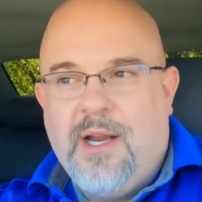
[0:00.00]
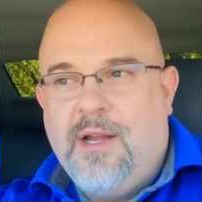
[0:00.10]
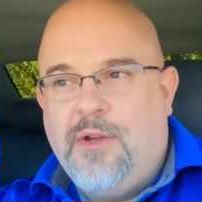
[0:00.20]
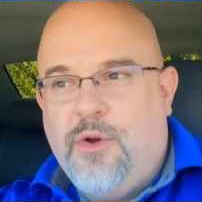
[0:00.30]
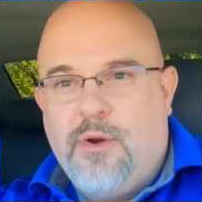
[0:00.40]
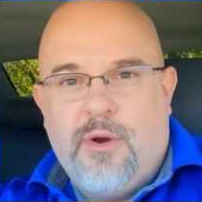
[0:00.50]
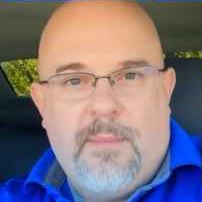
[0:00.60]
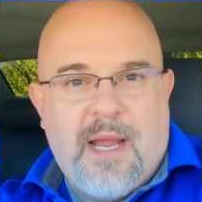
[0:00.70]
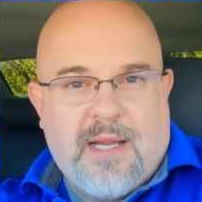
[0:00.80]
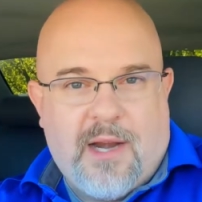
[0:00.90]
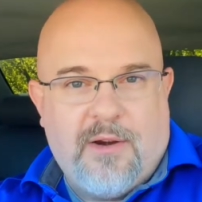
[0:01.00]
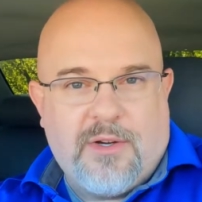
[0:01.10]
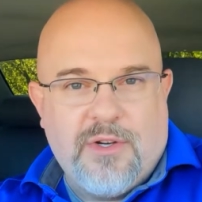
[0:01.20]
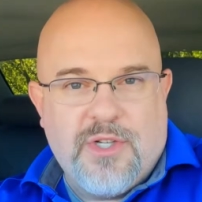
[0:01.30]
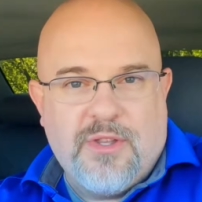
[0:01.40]
your main
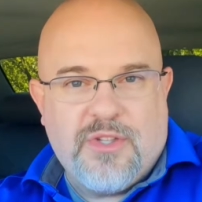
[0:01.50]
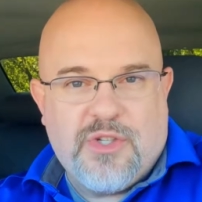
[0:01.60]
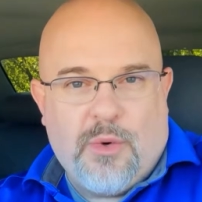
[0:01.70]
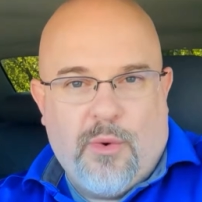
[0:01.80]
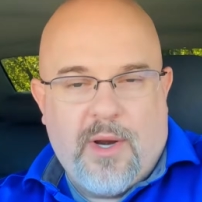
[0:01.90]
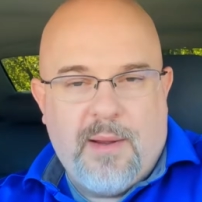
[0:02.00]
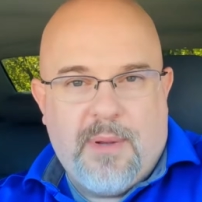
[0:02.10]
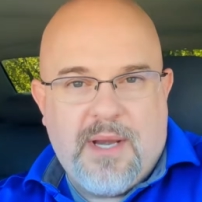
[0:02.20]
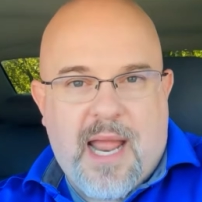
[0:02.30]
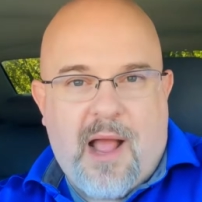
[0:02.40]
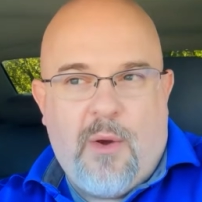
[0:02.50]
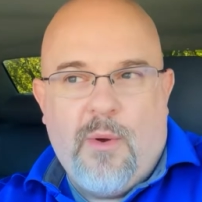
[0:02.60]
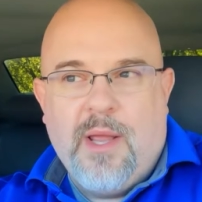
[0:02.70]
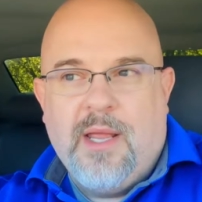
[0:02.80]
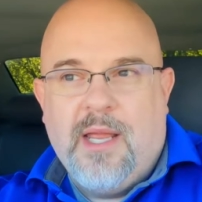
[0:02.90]
characters in the story, but now
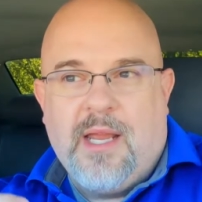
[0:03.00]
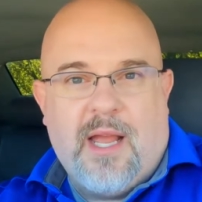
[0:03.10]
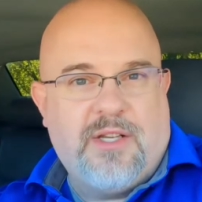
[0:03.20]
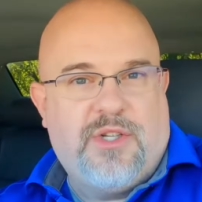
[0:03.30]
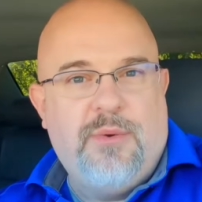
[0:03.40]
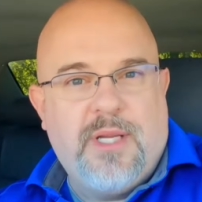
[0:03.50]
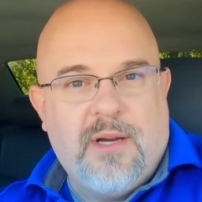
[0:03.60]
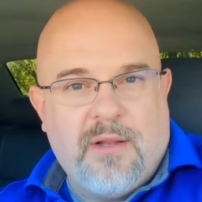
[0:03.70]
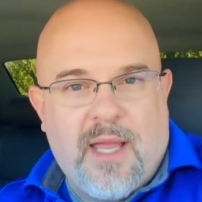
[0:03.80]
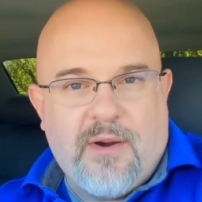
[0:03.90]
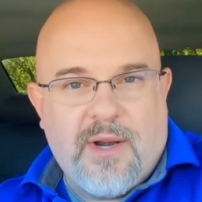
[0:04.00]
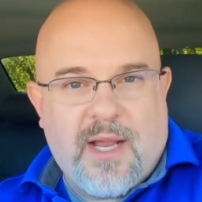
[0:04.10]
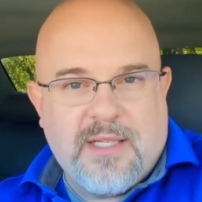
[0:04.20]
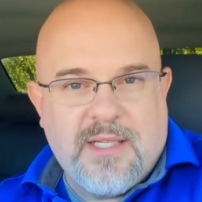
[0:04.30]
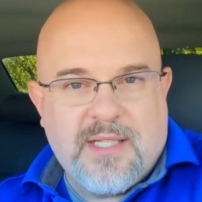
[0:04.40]
it cuts to a year later in
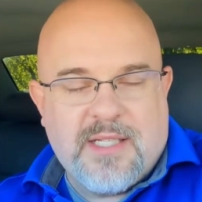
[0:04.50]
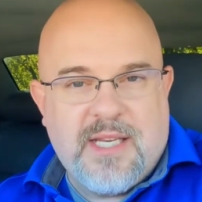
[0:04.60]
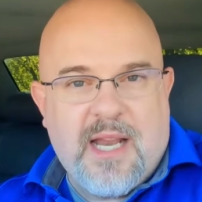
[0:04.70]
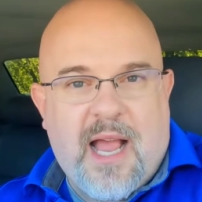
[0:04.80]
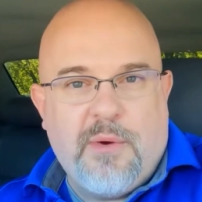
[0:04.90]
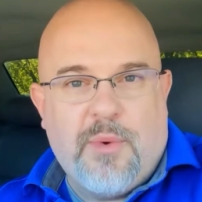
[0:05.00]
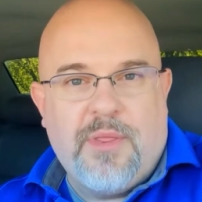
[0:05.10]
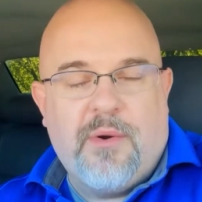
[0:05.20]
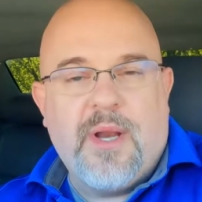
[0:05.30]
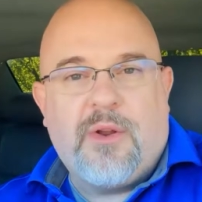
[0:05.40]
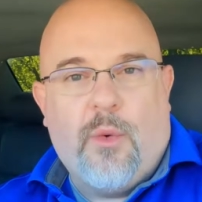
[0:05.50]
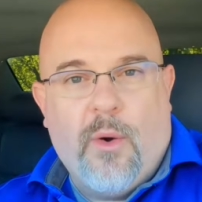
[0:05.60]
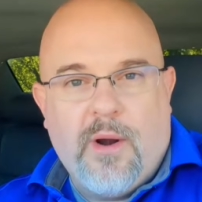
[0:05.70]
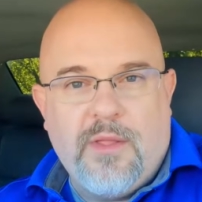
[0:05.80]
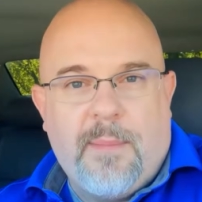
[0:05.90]
1969 when they're in
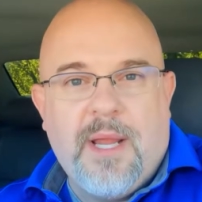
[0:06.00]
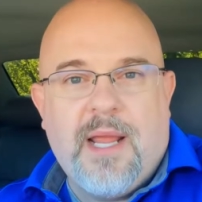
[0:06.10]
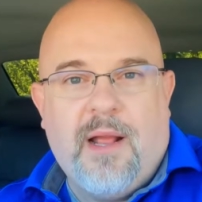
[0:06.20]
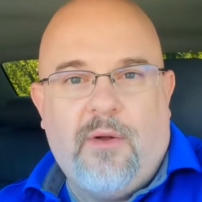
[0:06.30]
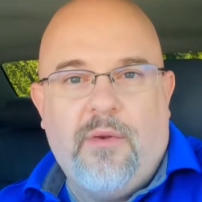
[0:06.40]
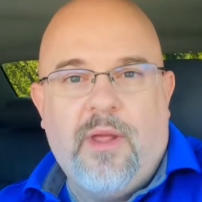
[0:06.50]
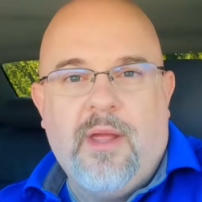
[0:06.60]
court and they're being held